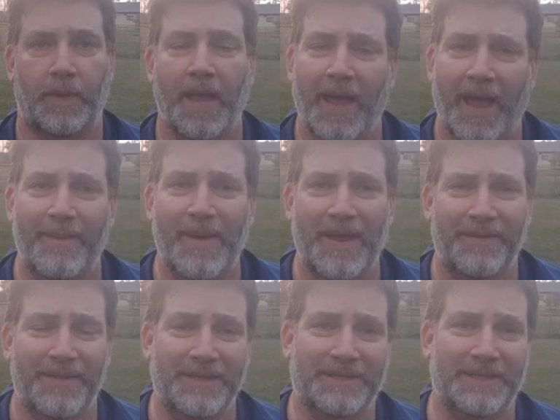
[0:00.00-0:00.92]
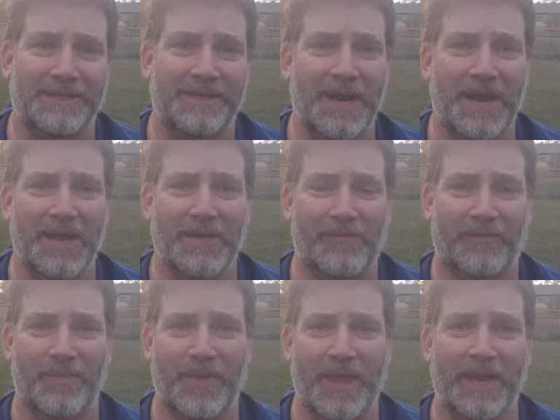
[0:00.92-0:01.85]
Hey man, this is Neil
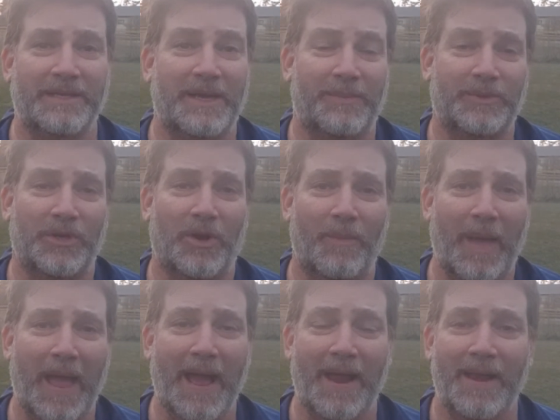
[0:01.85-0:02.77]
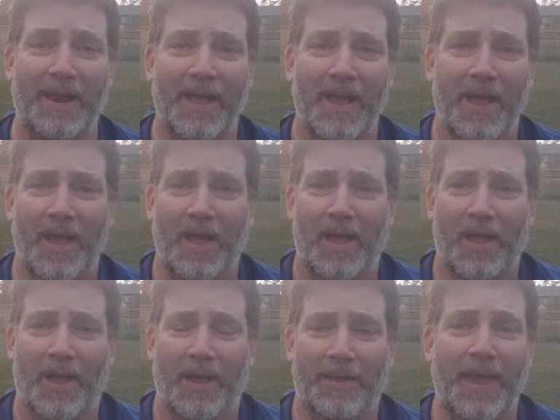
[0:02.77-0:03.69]
from The Exceptional Man.
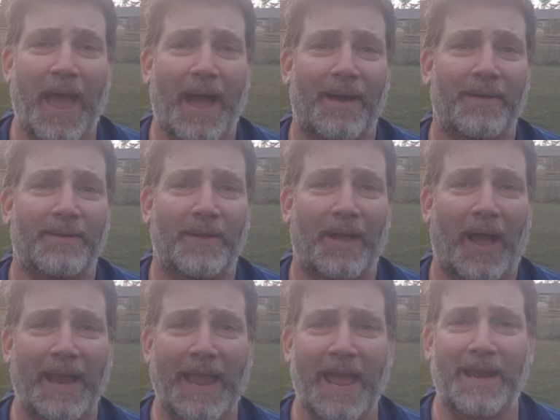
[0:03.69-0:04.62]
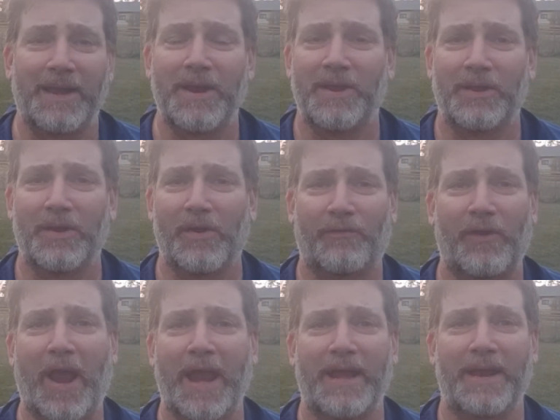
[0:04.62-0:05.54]
Yeah, I get it. You're
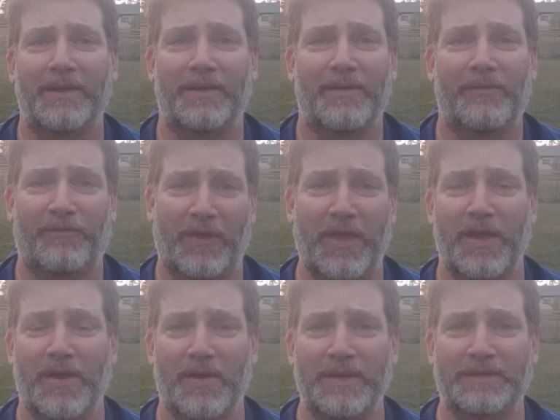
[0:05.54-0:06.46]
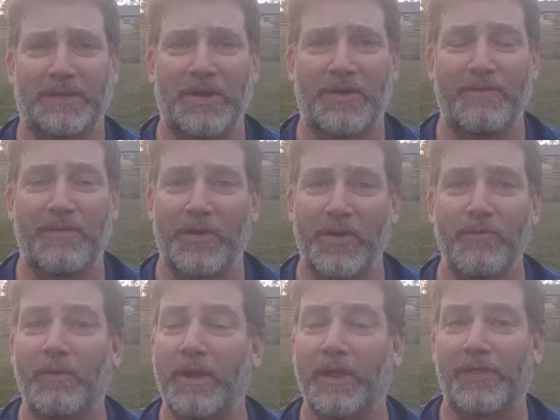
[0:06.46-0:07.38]
afraid. Fear is a very
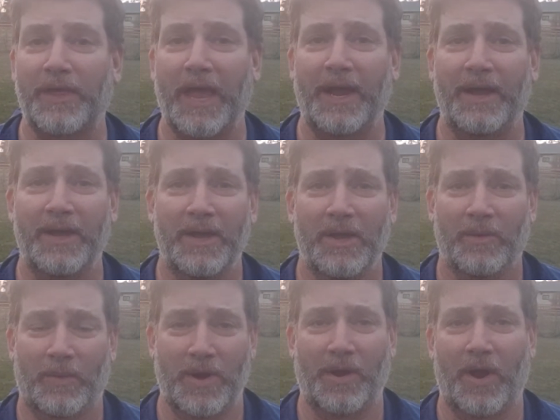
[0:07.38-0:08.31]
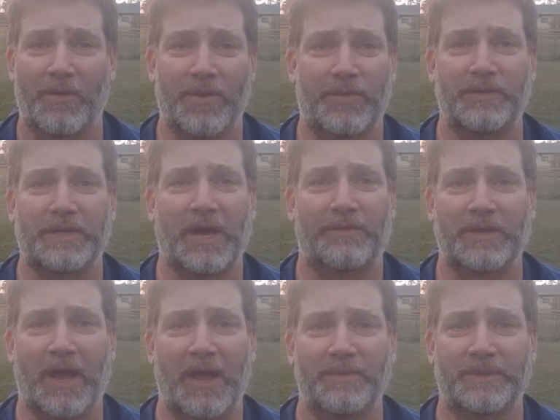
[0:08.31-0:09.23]
real thing when you're going through tough
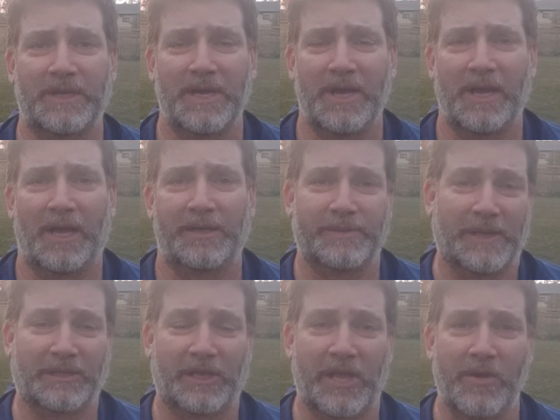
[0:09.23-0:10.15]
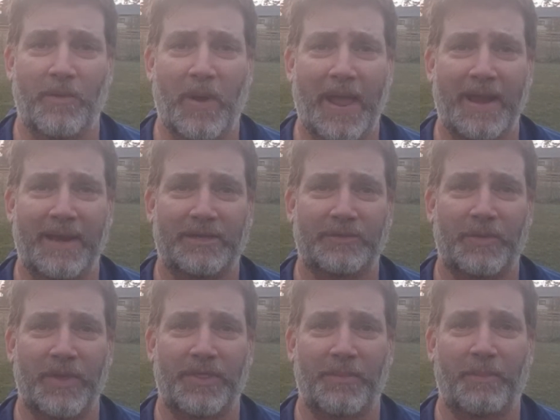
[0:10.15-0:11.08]
times, especially when it's
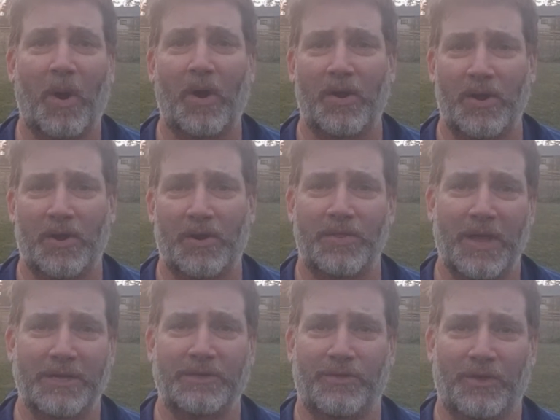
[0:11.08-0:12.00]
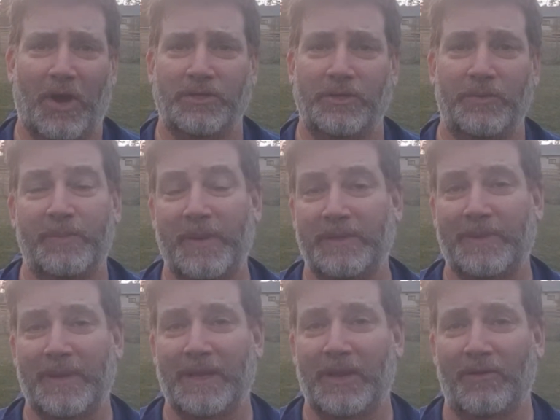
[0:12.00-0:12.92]
with the partner that you thought you would be
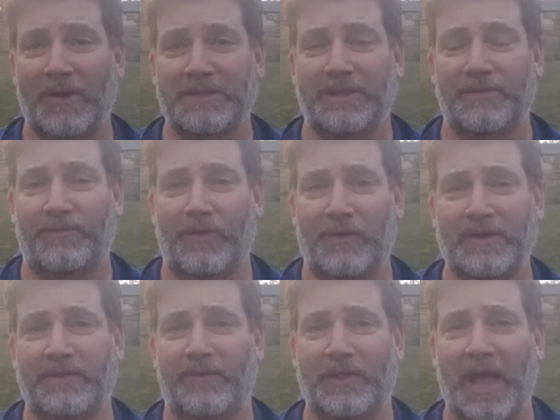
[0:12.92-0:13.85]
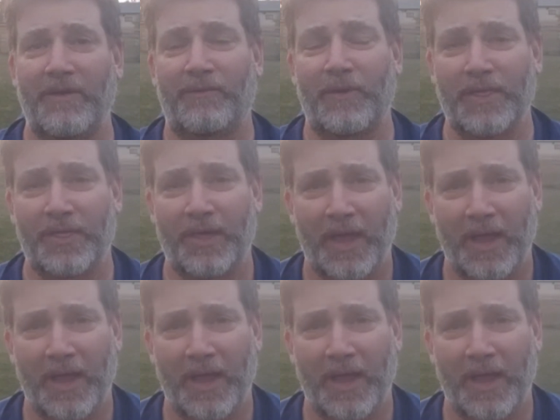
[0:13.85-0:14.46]
spending the rest of your life with.